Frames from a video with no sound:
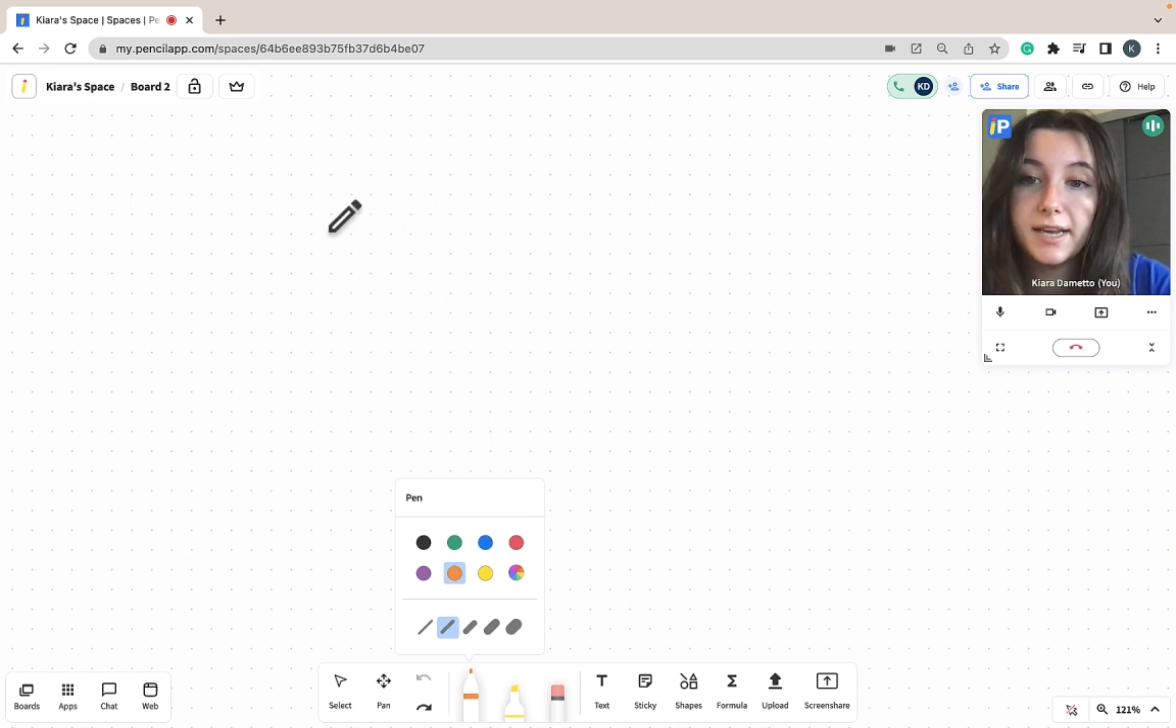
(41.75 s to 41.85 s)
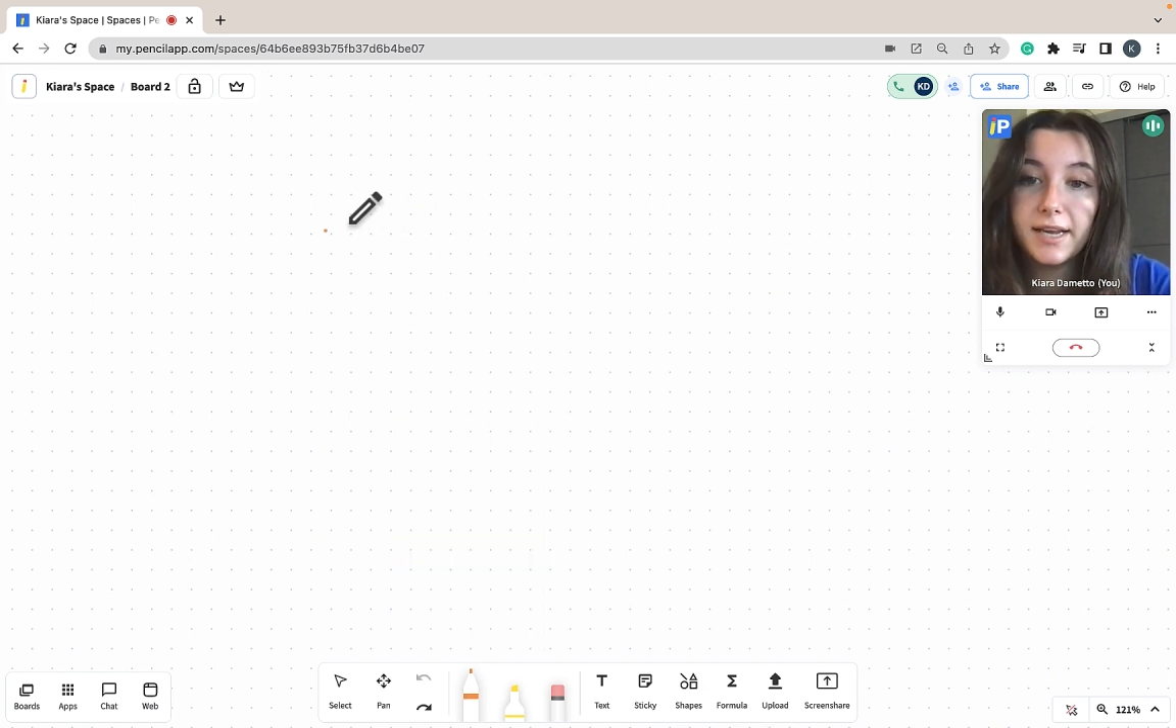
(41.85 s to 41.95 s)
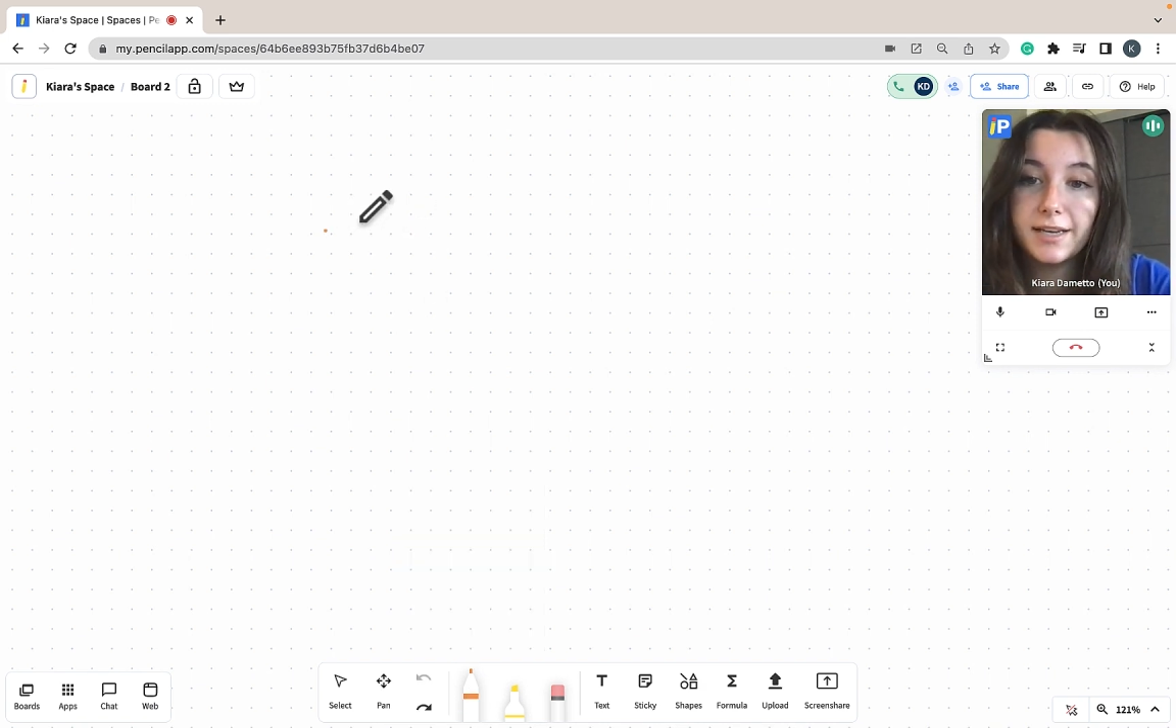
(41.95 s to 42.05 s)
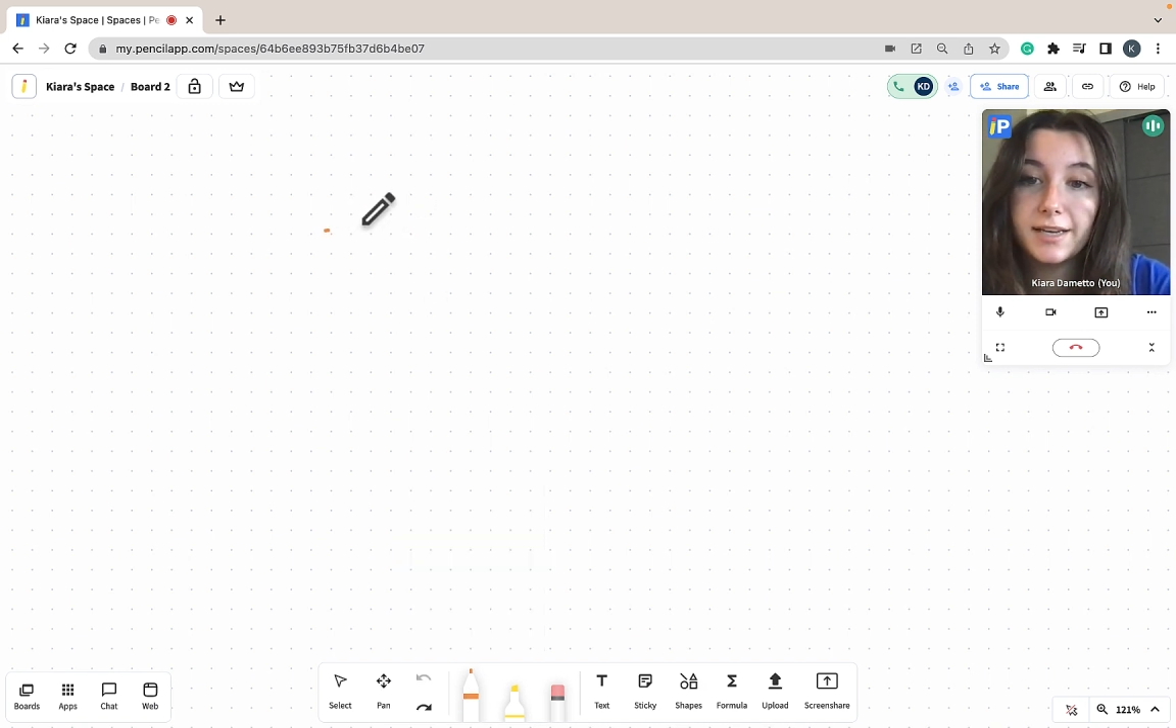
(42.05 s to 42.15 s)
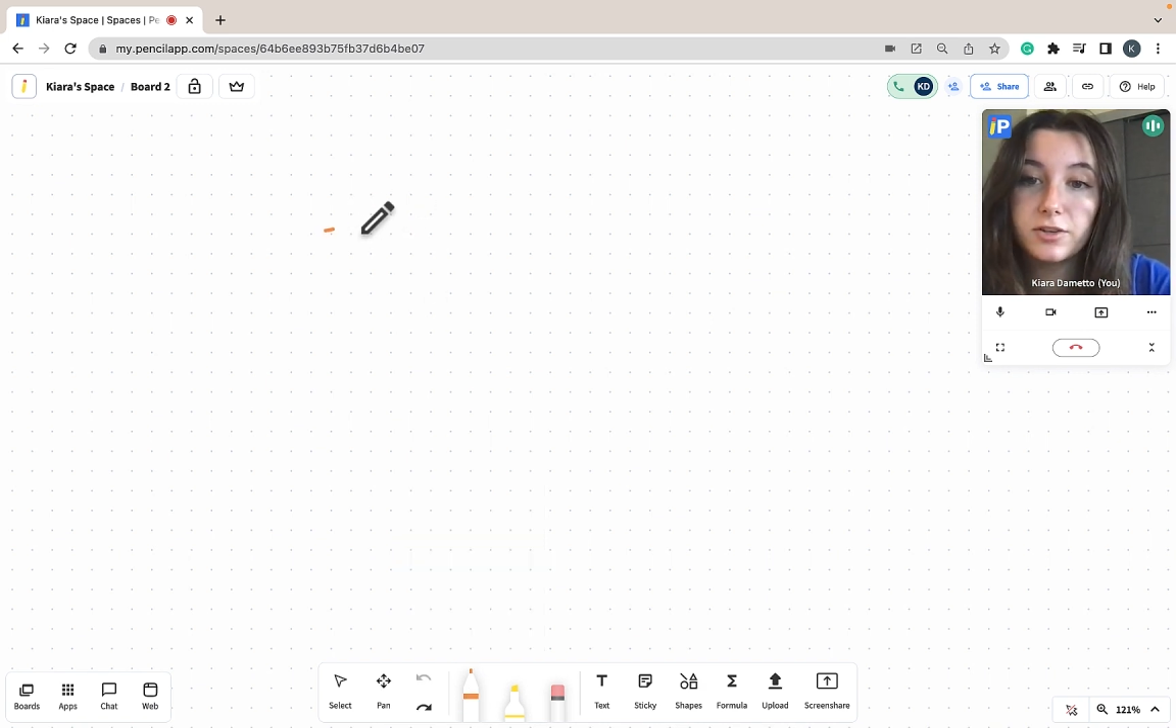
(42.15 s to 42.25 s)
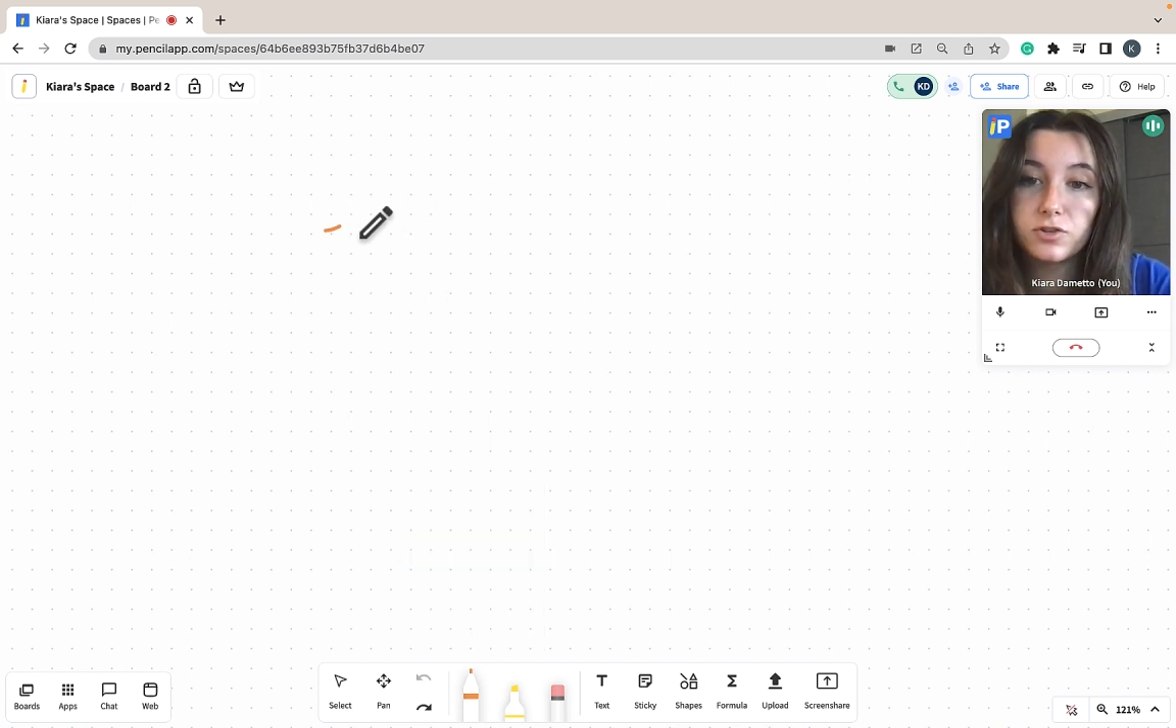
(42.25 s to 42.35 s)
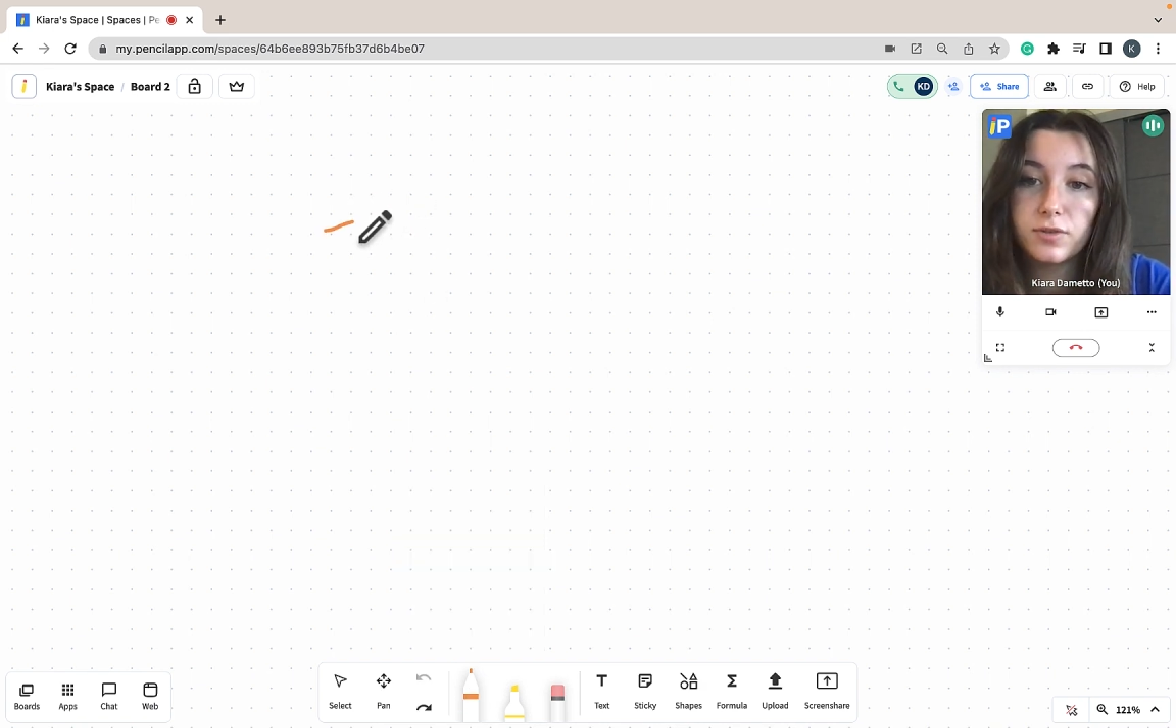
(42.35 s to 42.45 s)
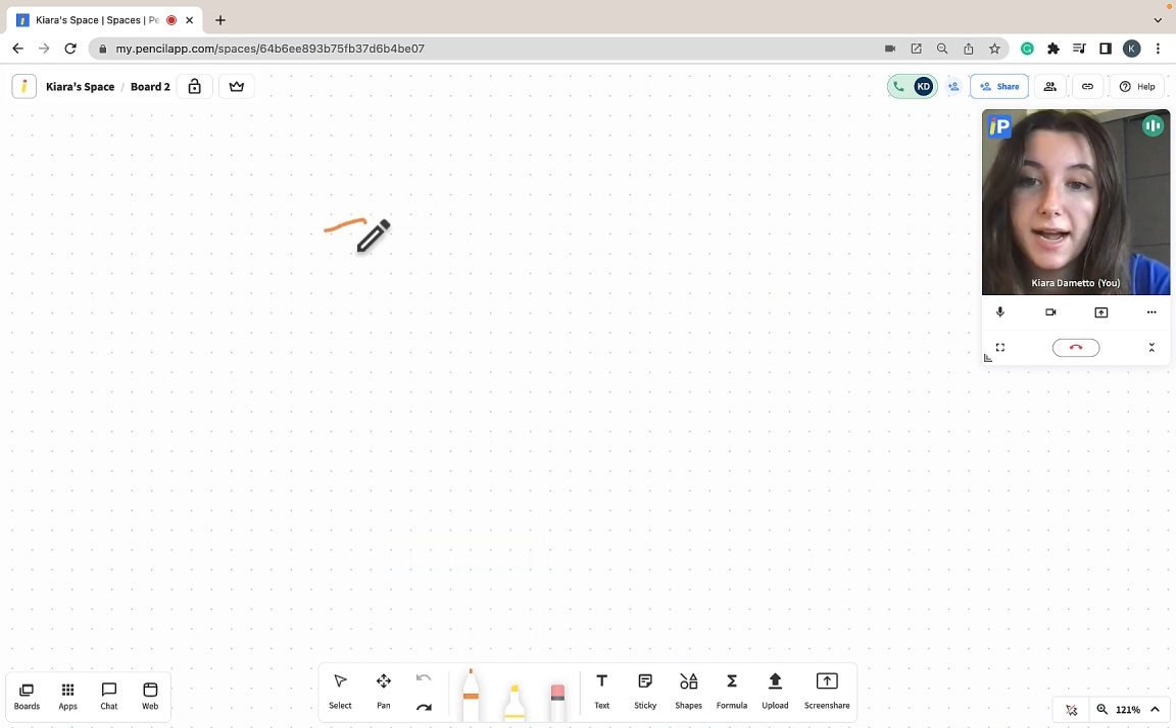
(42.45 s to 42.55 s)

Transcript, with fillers: and drag